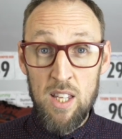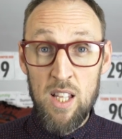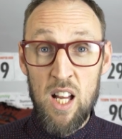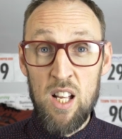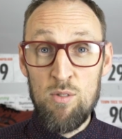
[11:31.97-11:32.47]

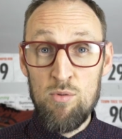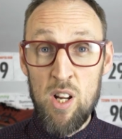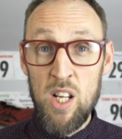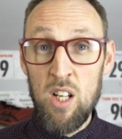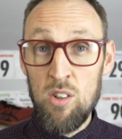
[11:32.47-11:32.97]
than
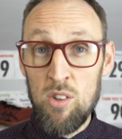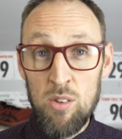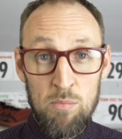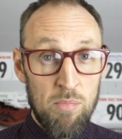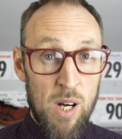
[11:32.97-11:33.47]
running
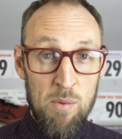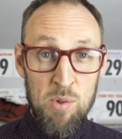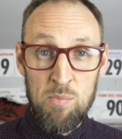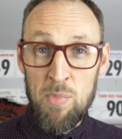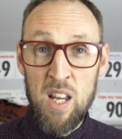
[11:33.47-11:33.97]
on perhaps